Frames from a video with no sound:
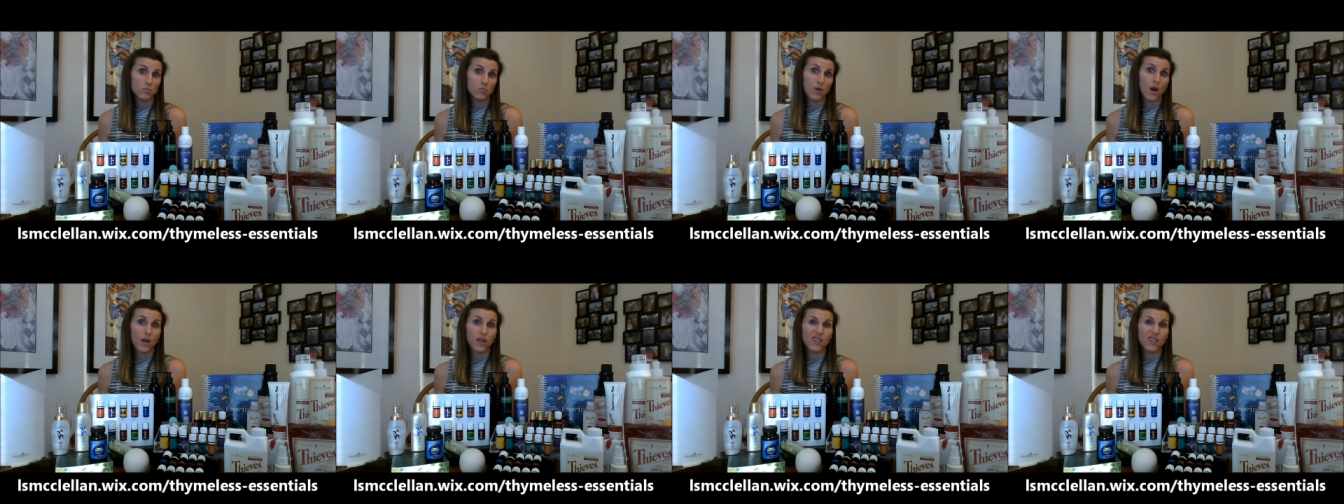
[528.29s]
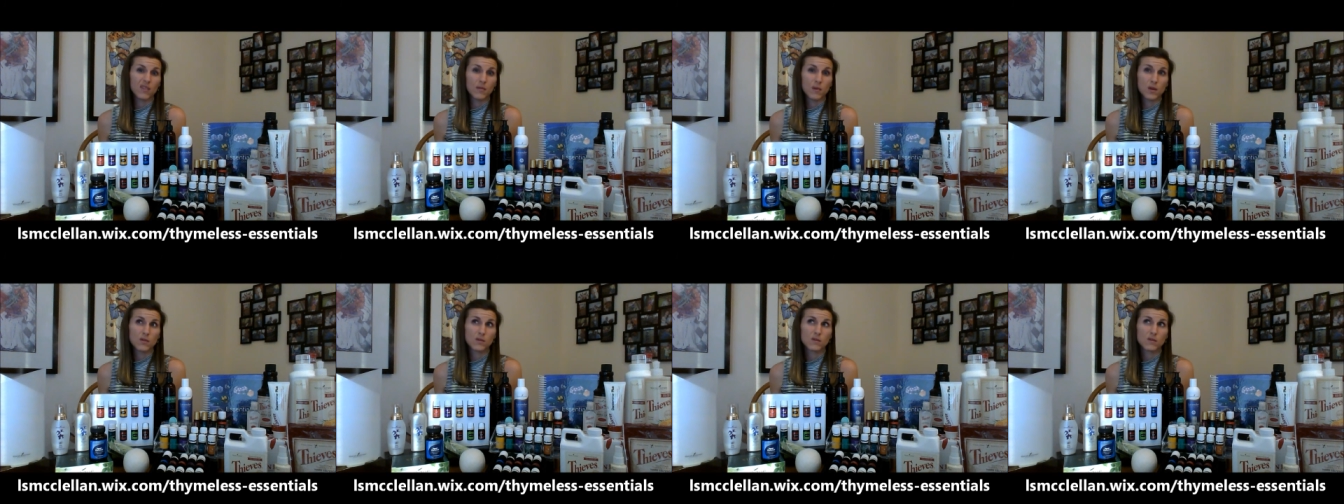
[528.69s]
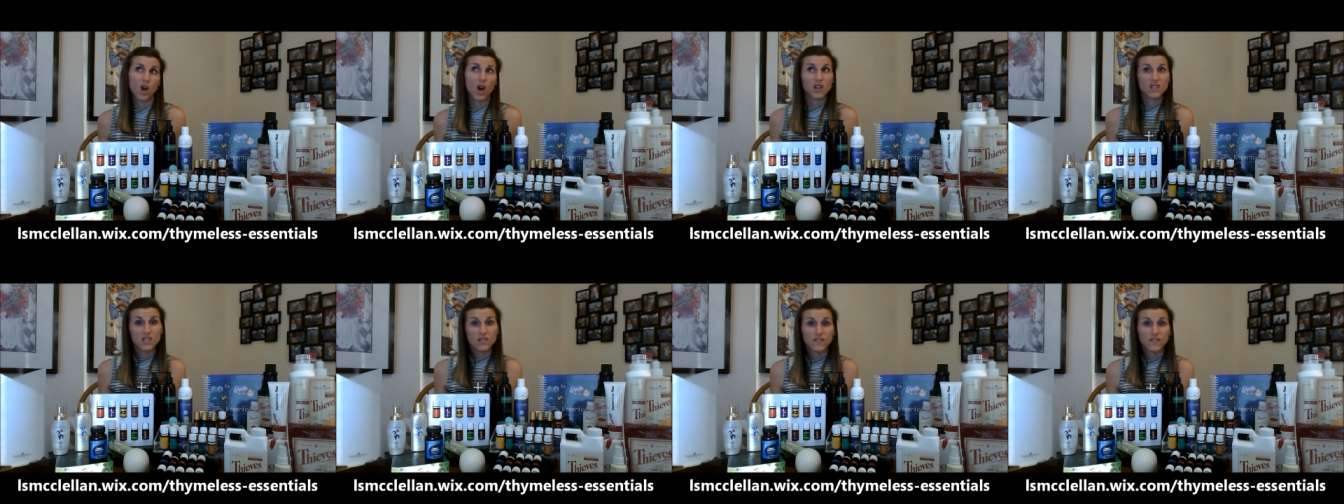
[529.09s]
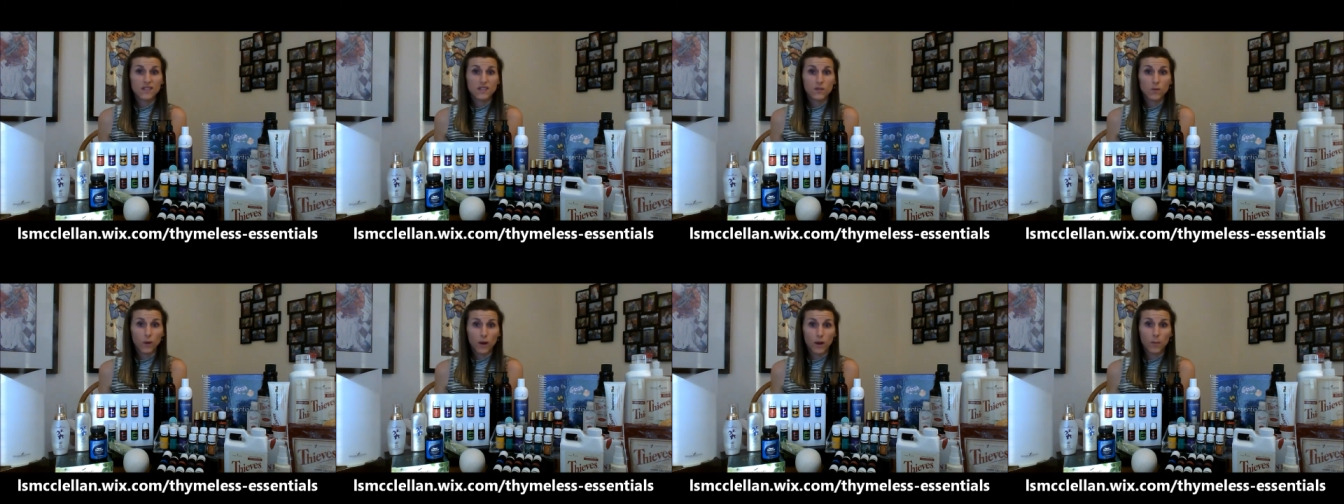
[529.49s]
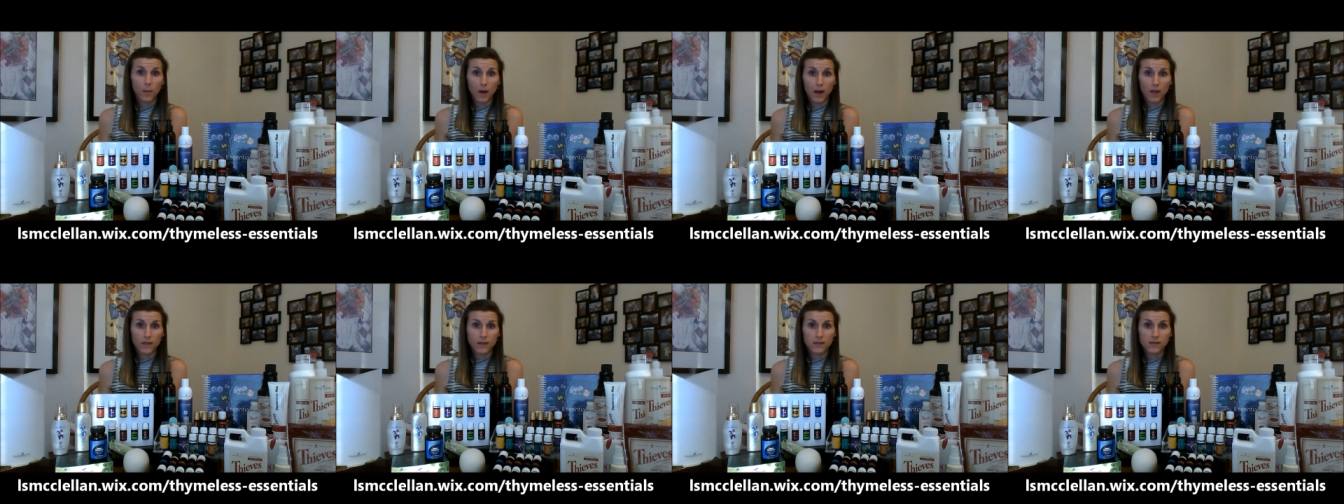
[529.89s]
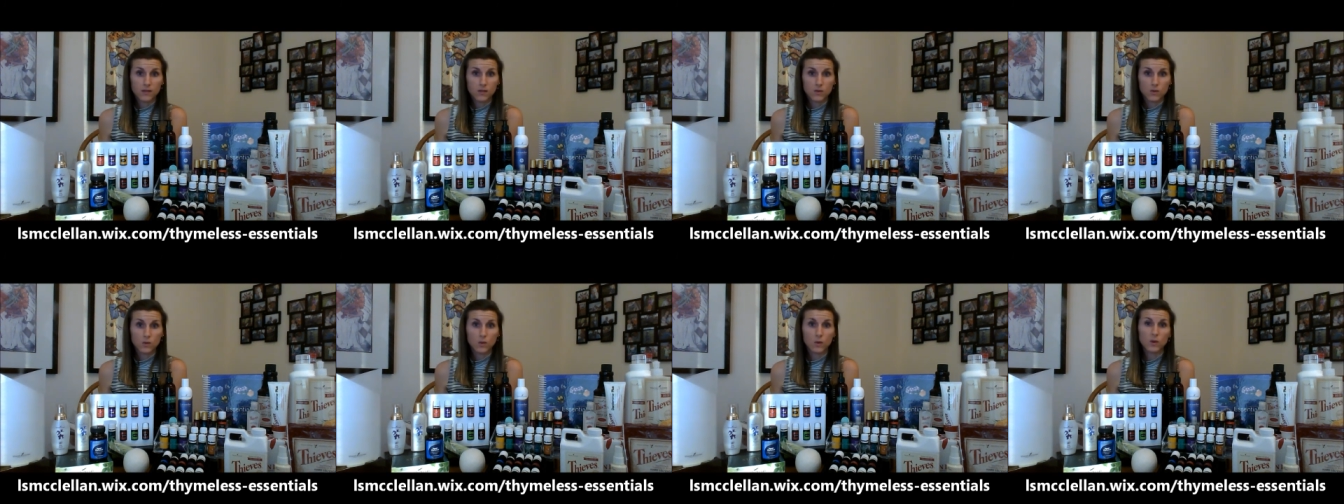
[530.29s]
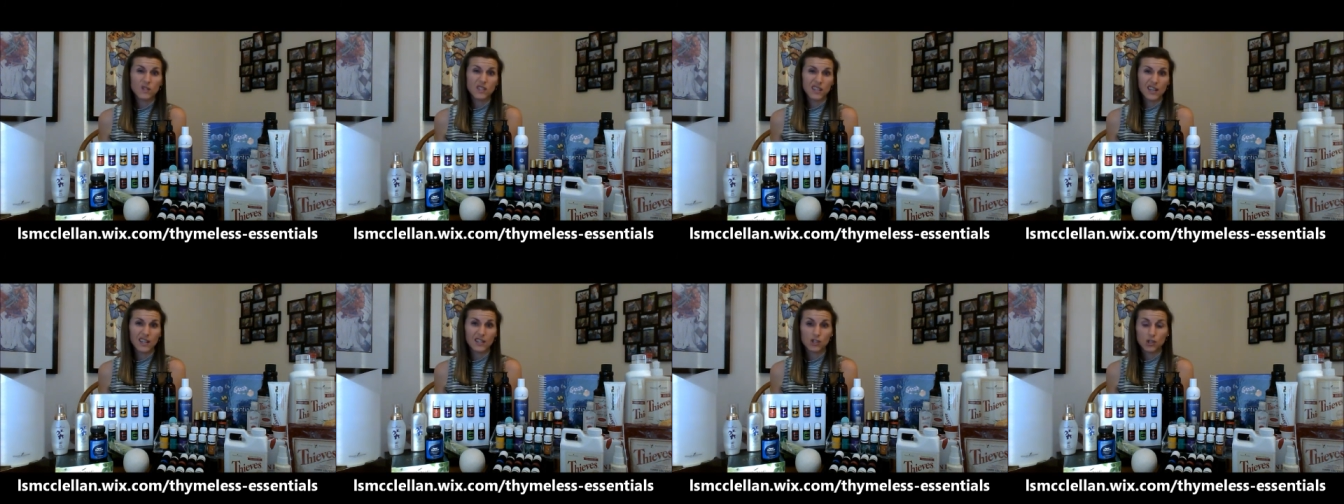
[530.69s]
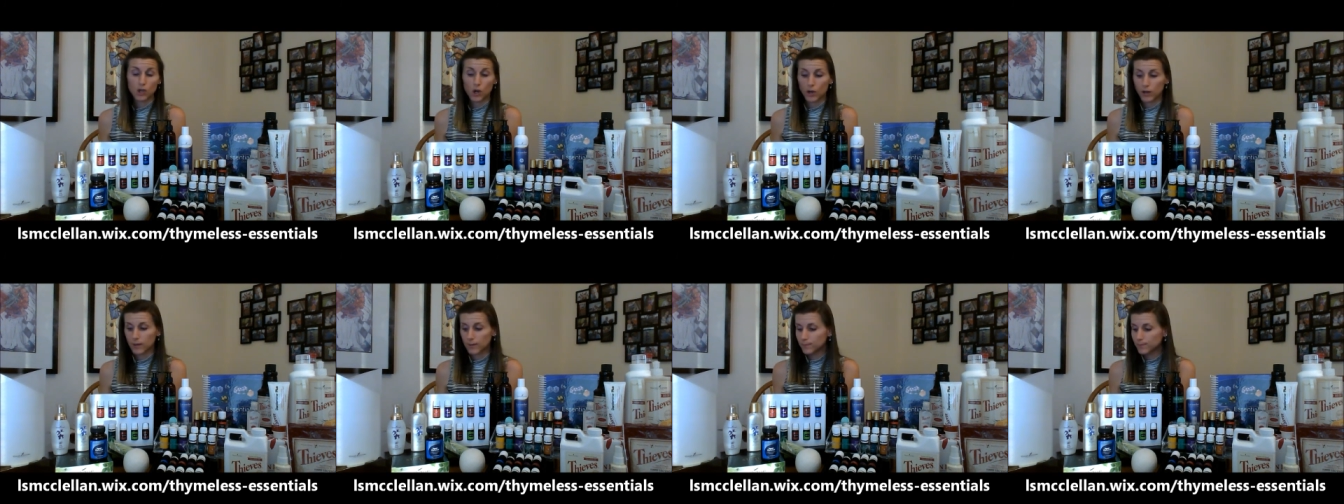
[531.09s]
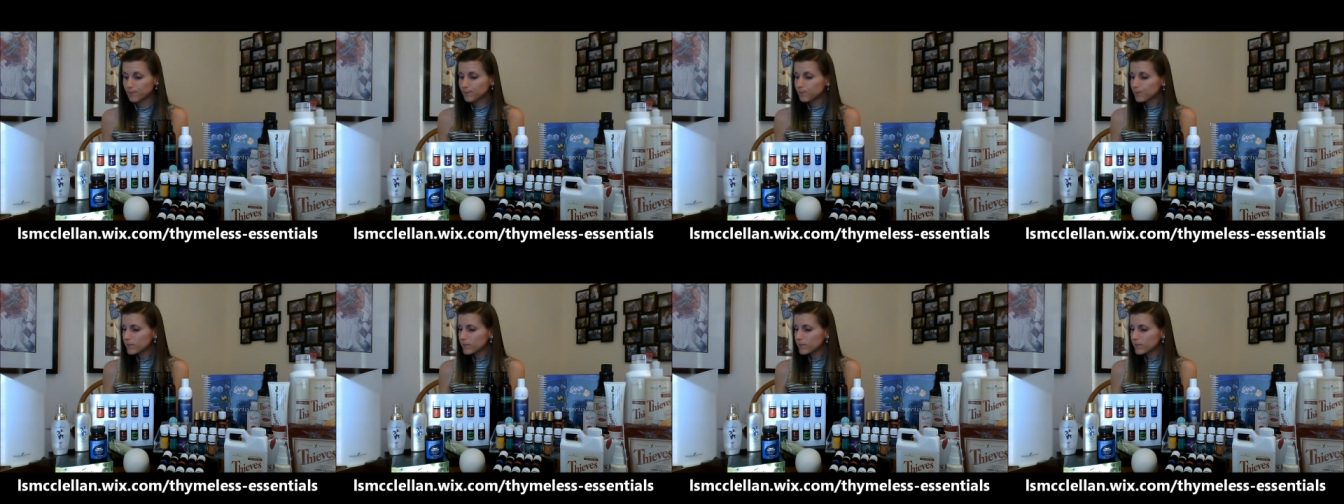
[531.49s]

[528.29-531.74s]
probably the most cost-effective way to buy the essential oils and get started.